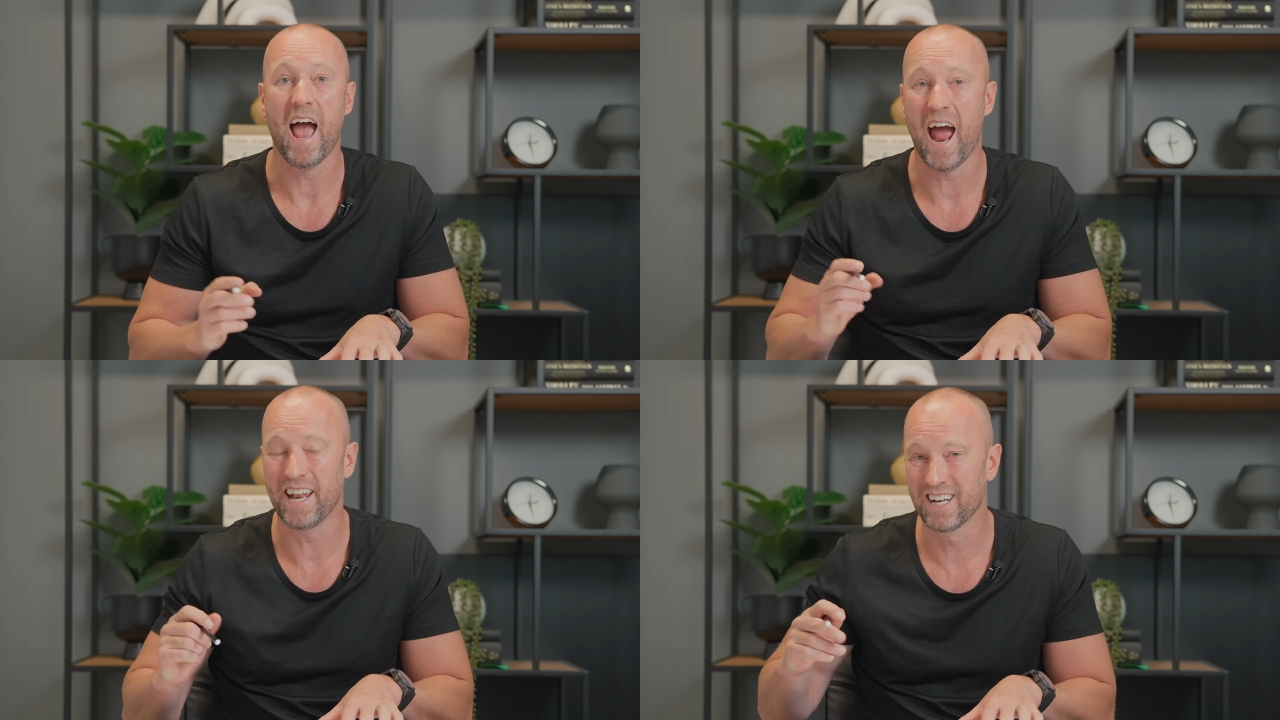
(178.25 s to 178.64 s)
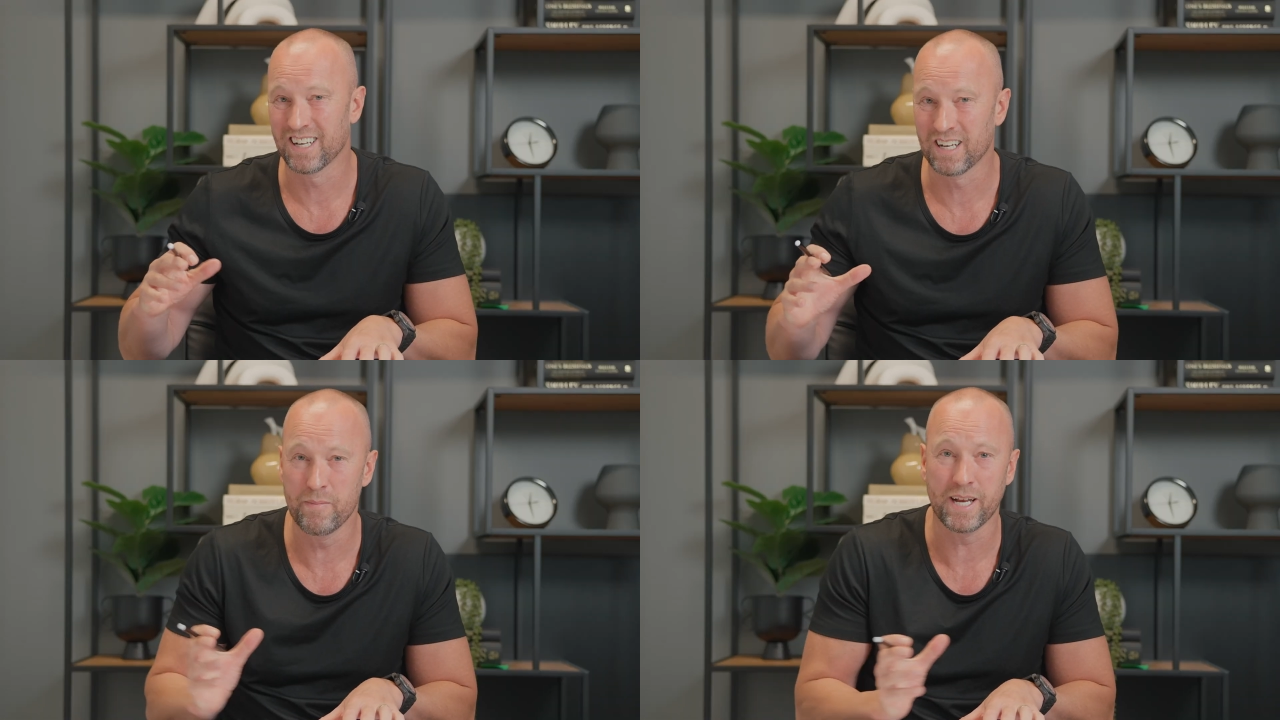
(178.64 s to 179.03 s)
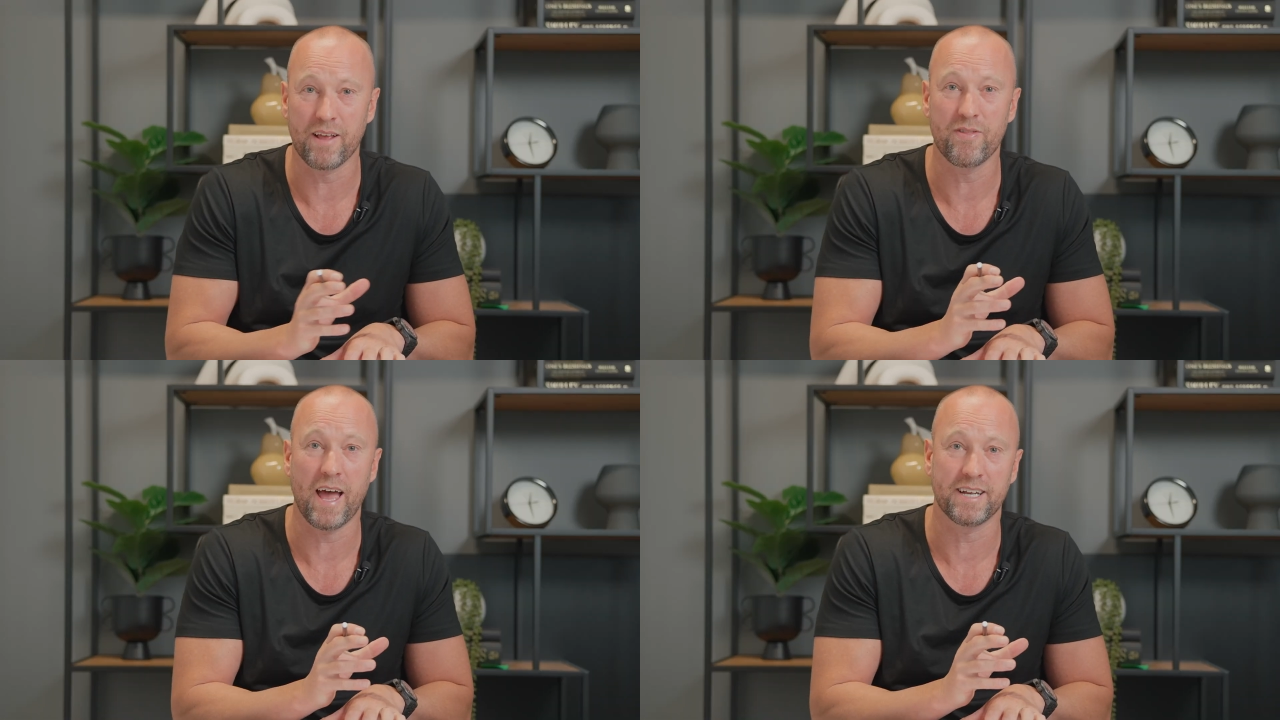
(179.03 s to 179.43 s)
and
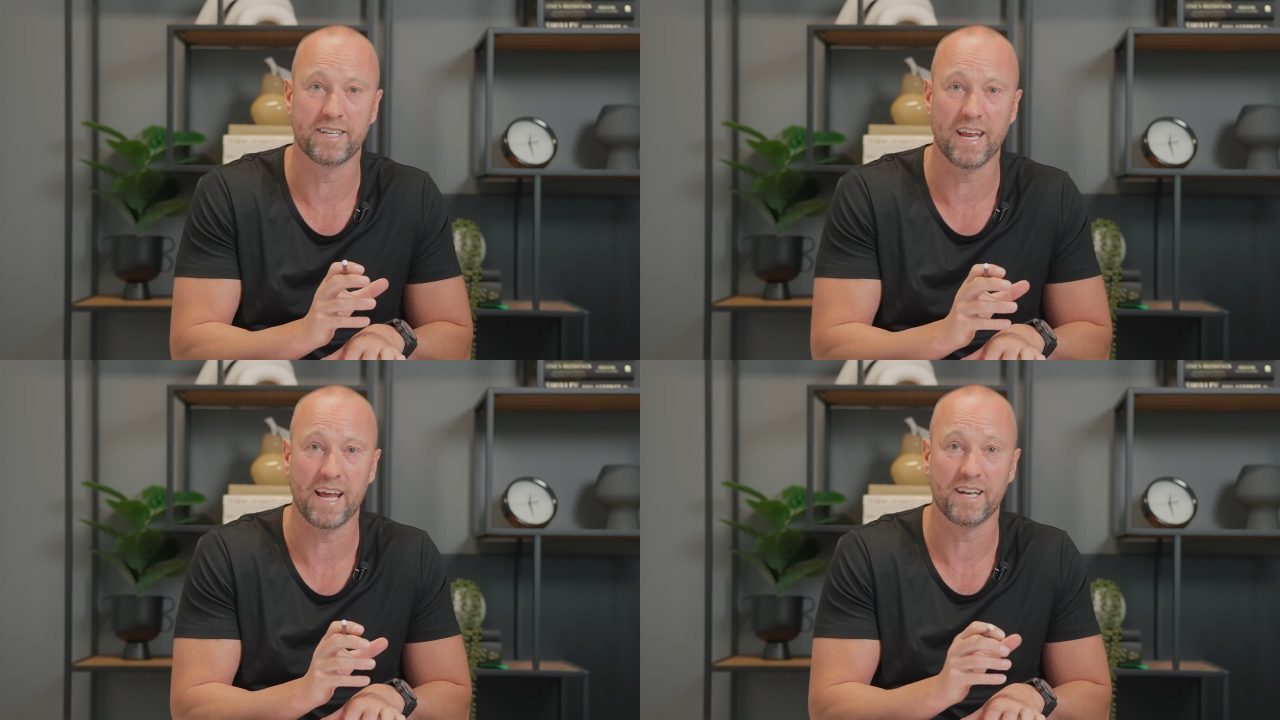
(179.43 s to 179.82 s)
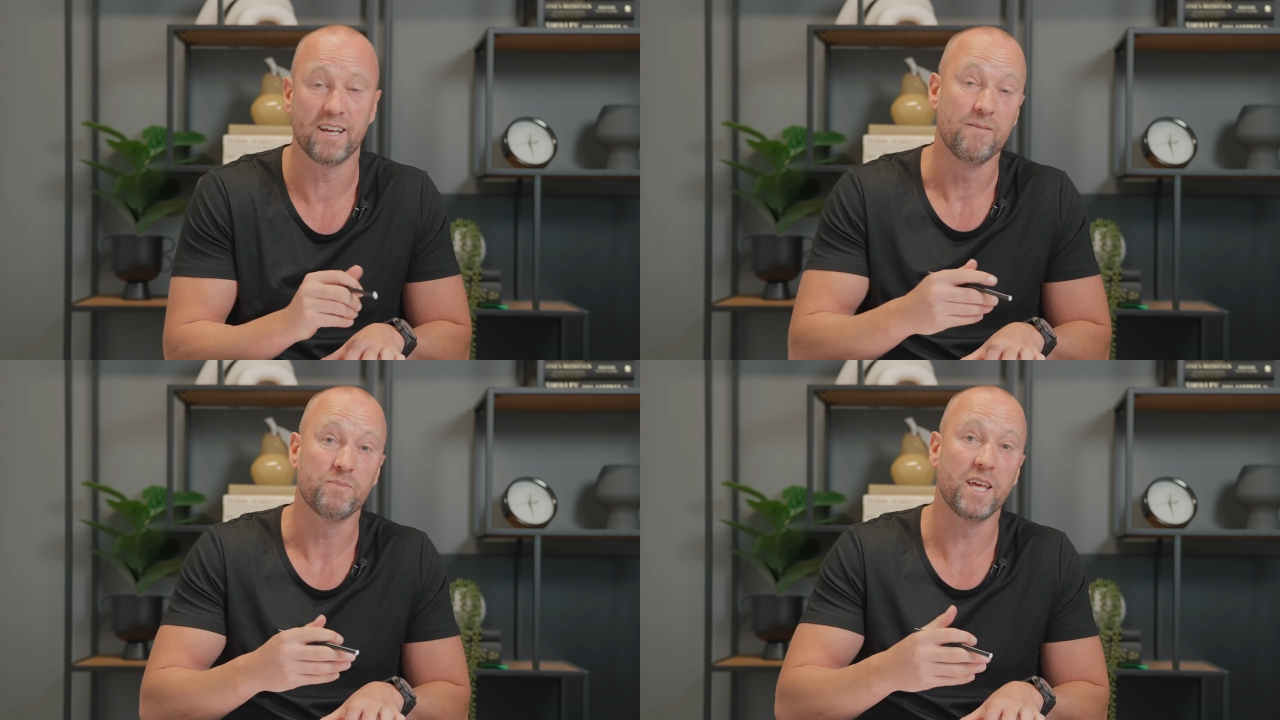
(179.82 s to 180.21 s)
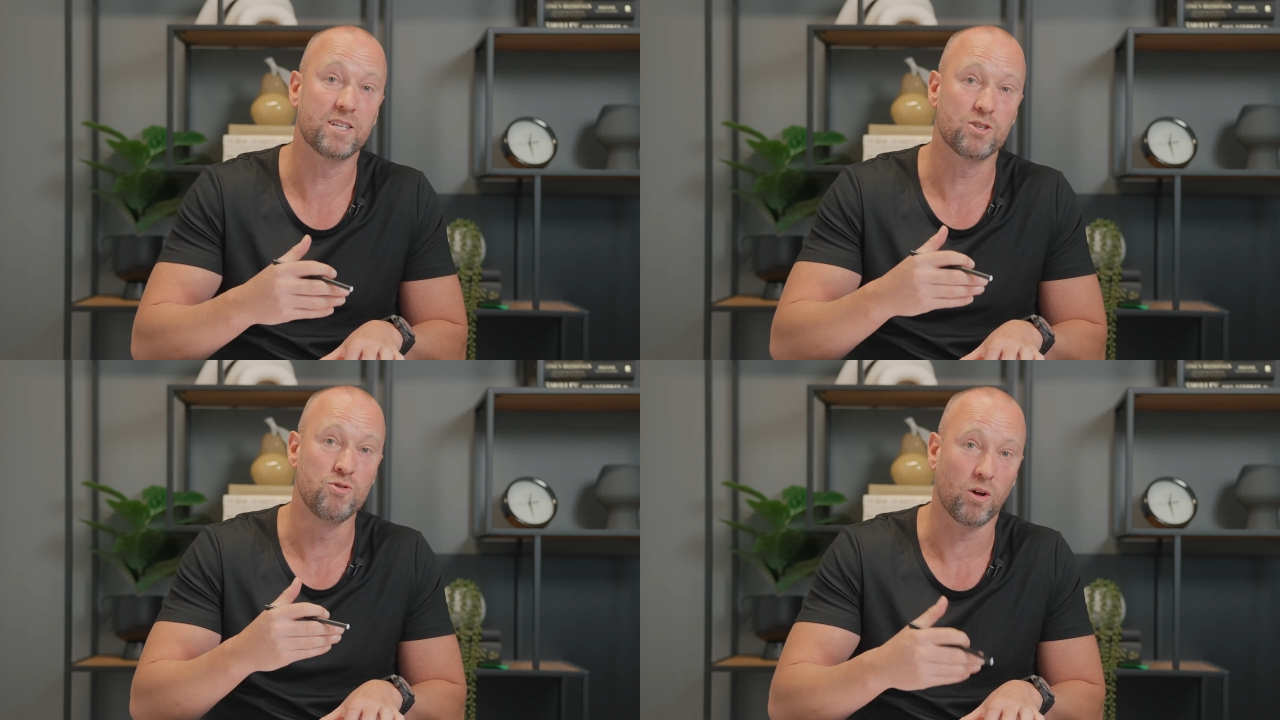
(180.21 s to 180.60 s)
eliminate that debt.
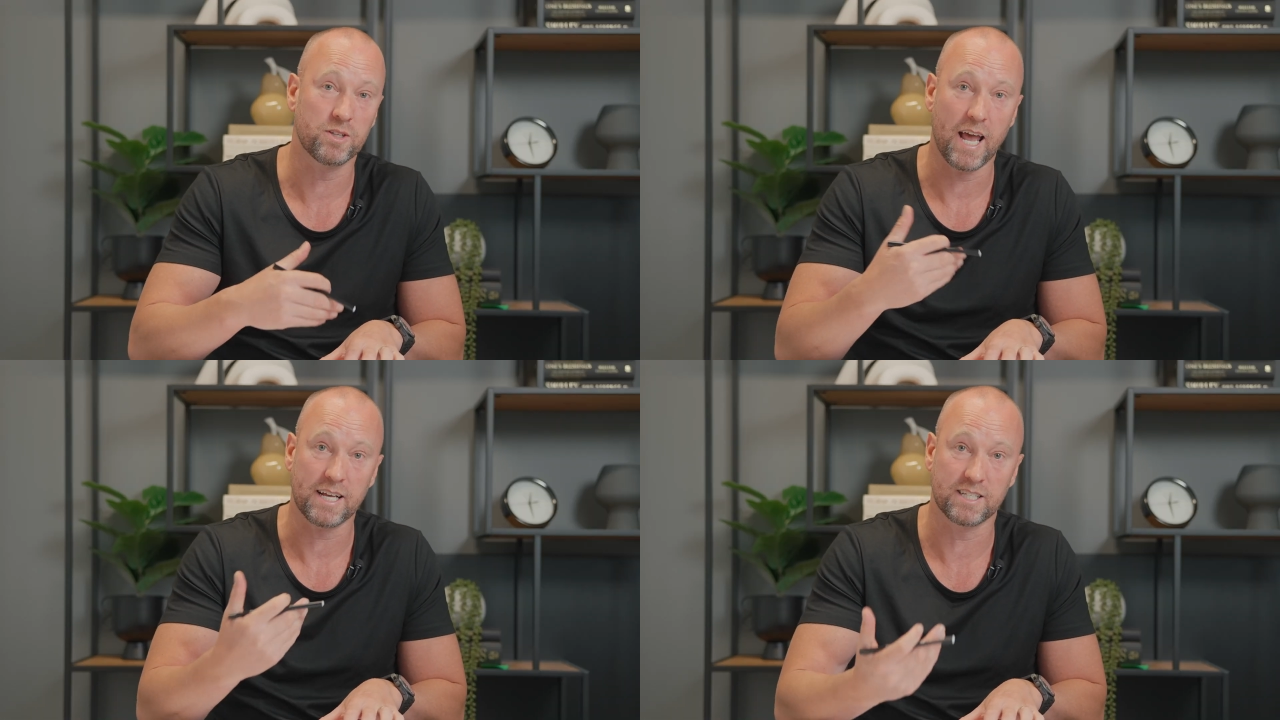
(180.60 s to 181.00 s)
It's non-tax